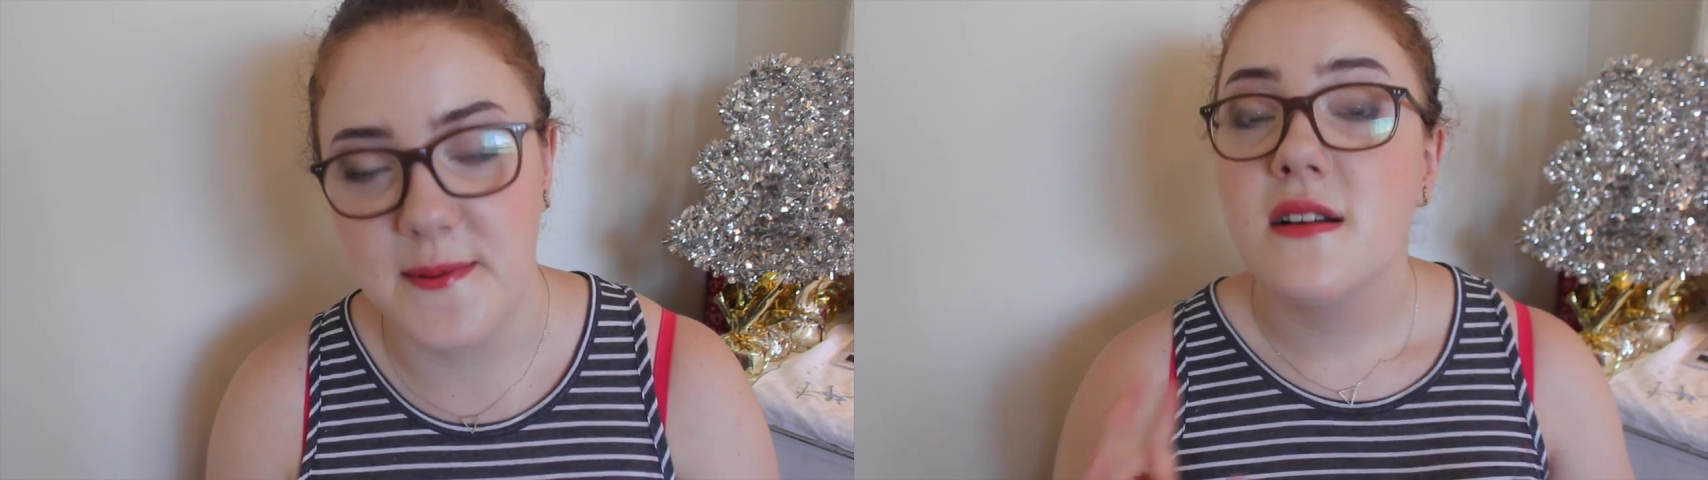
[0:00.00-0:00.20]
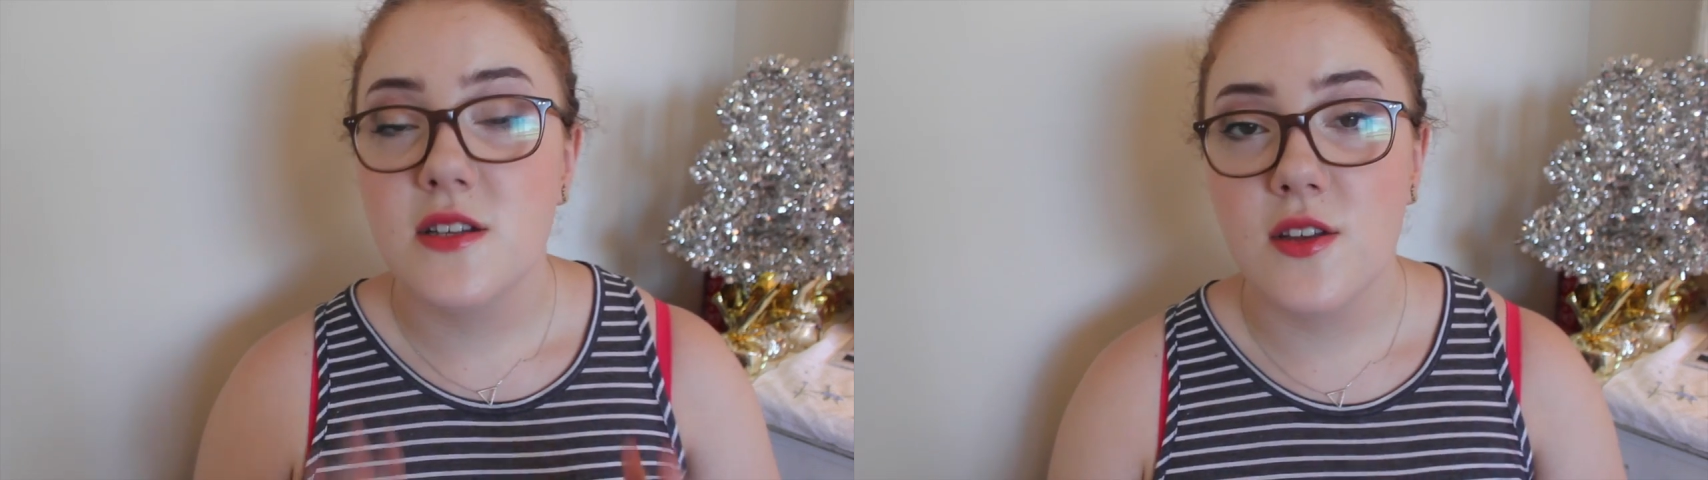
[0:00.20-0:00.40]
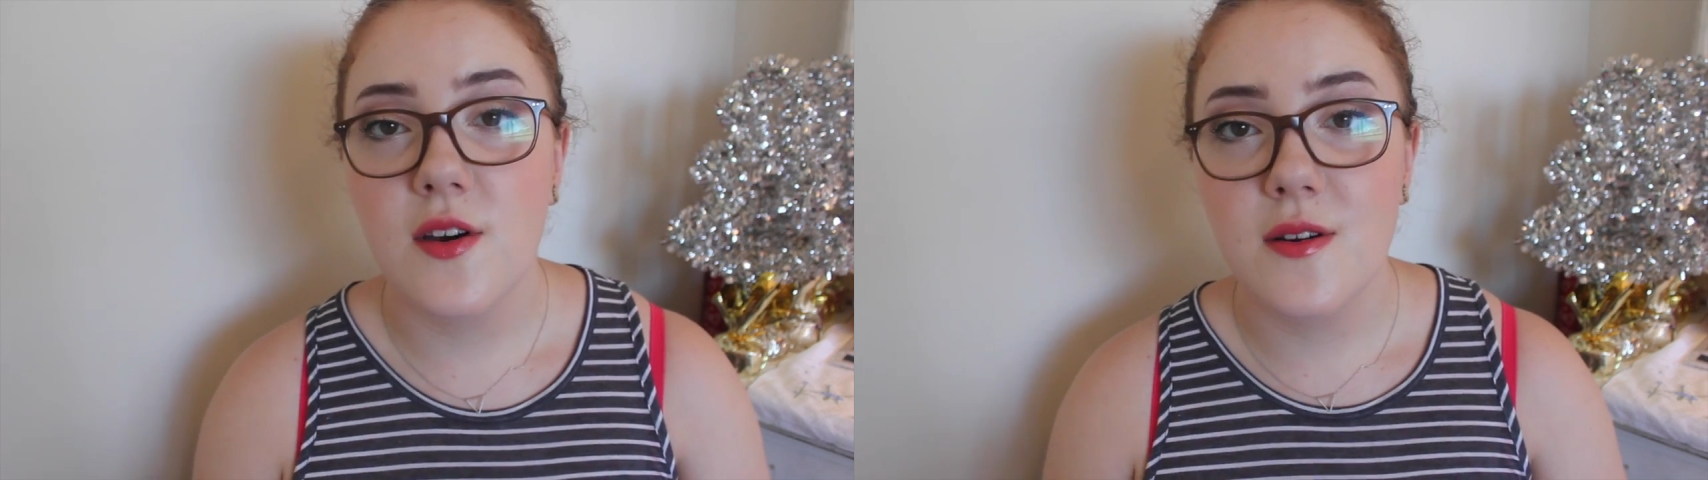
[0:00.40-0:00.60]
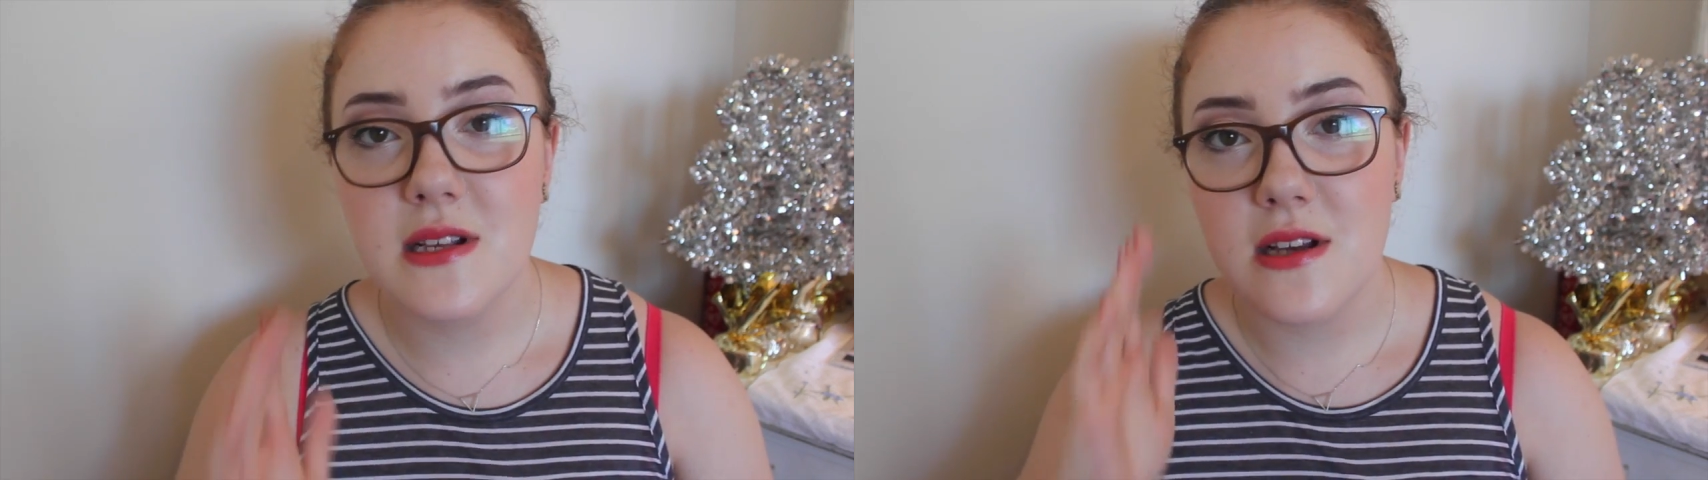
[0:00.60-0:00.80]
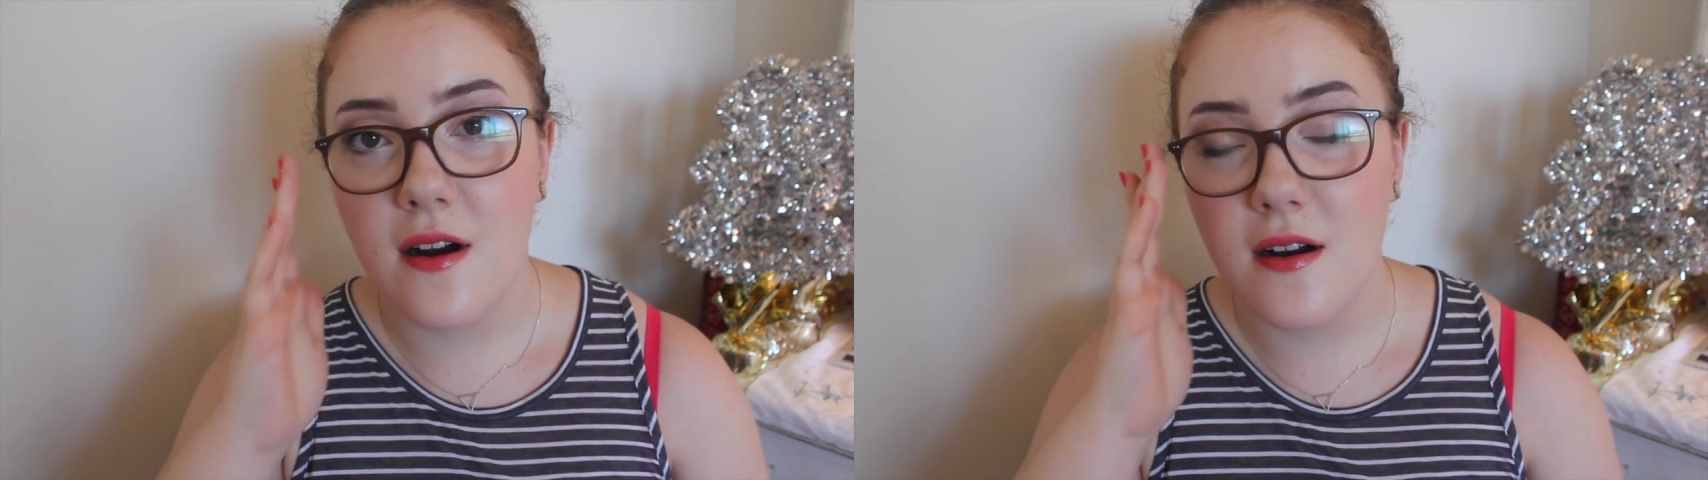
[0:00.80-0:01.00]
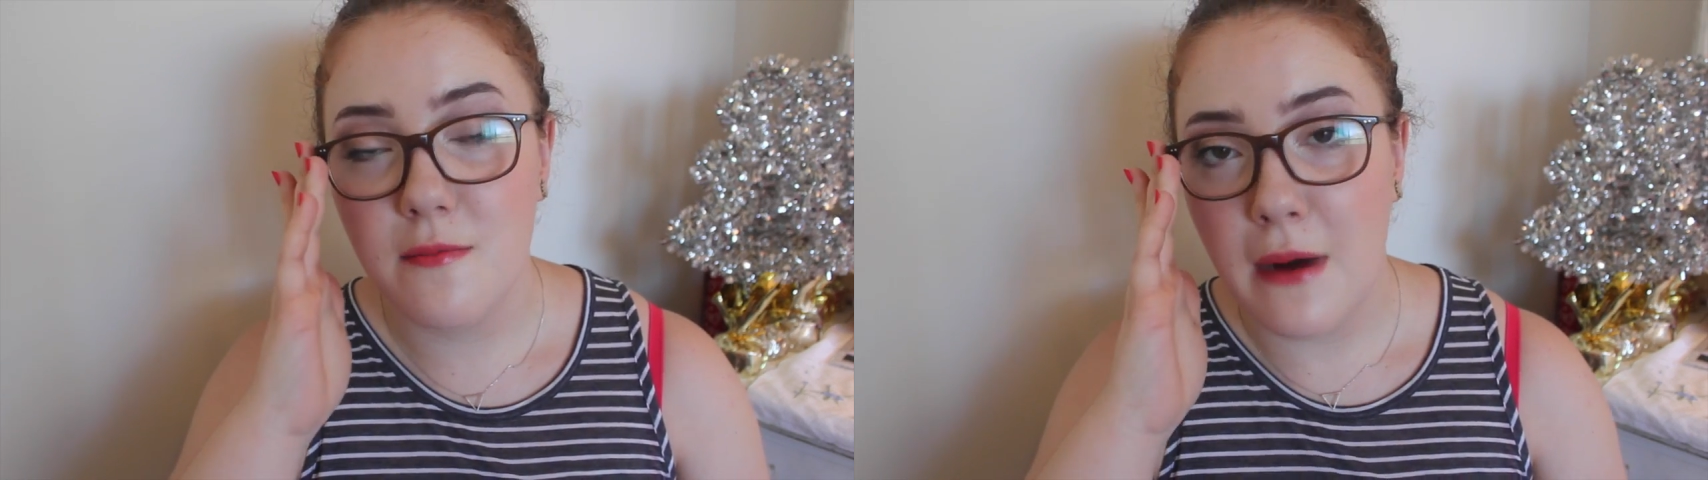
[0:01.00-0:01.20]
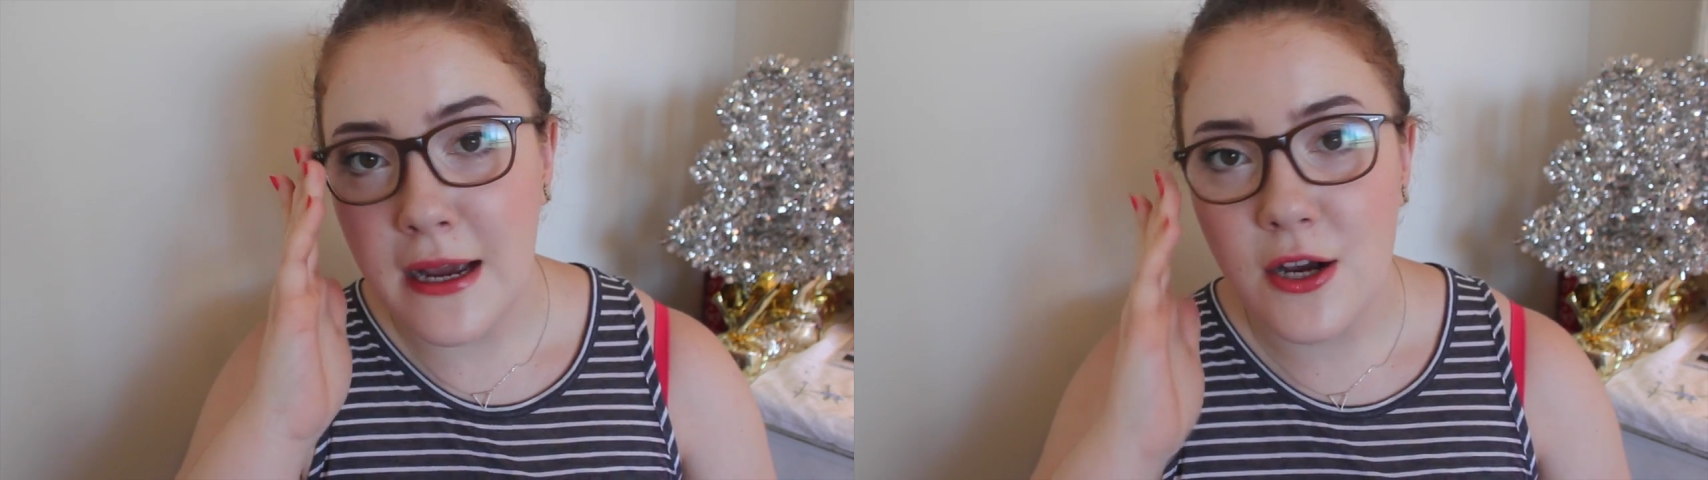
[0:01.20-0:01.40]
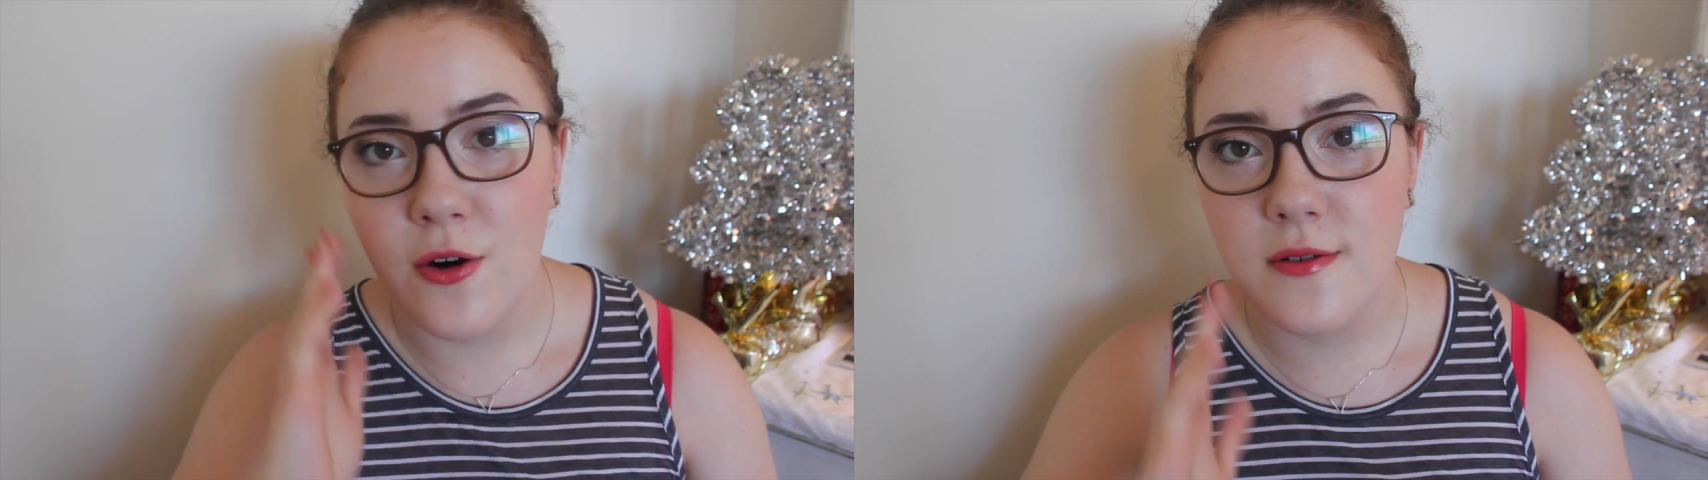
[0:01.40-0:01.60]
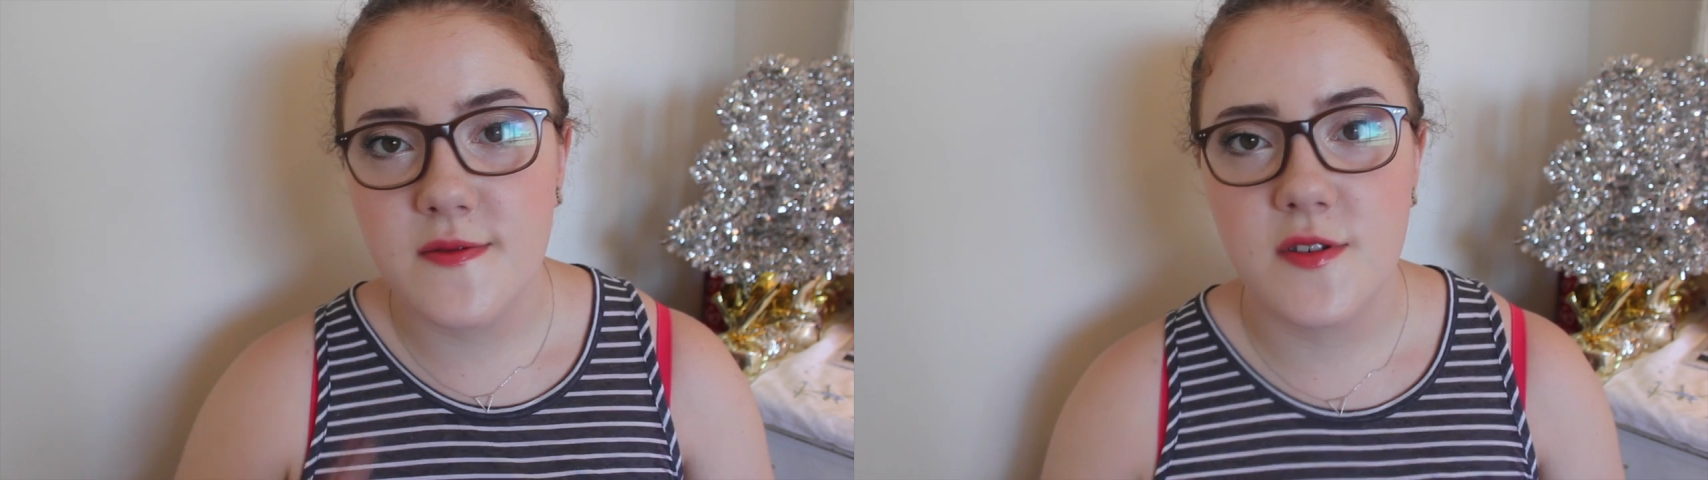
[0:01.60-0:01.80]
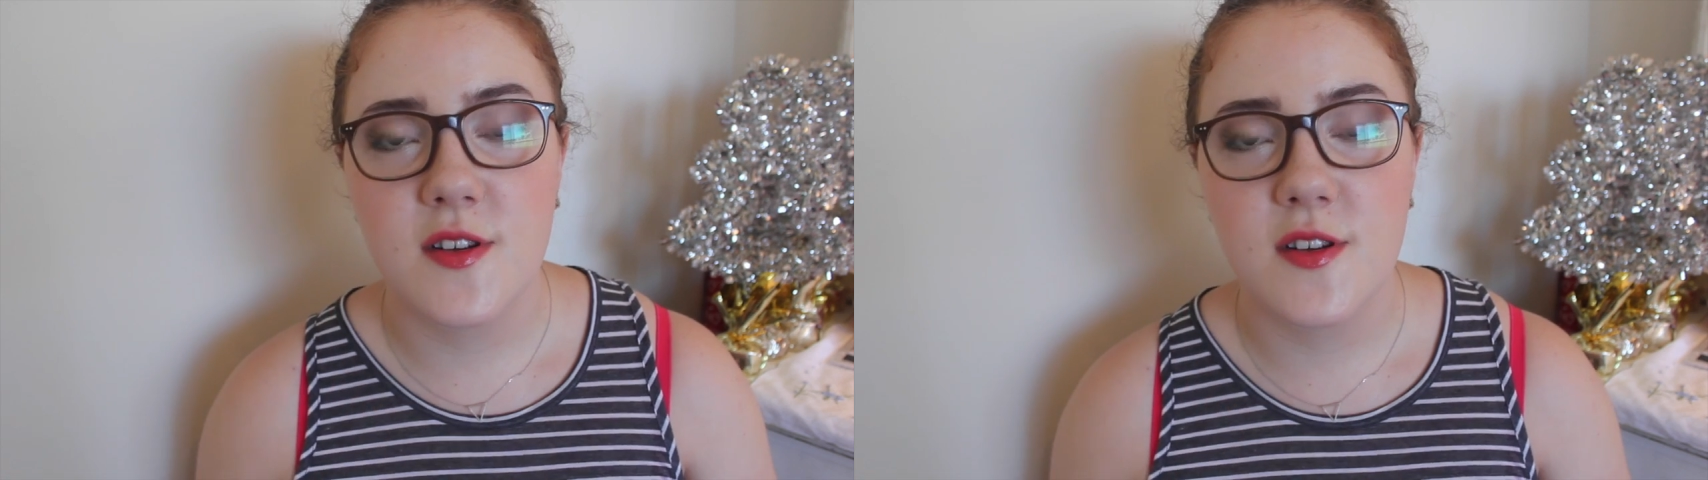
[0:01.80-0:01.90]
So those are my goals for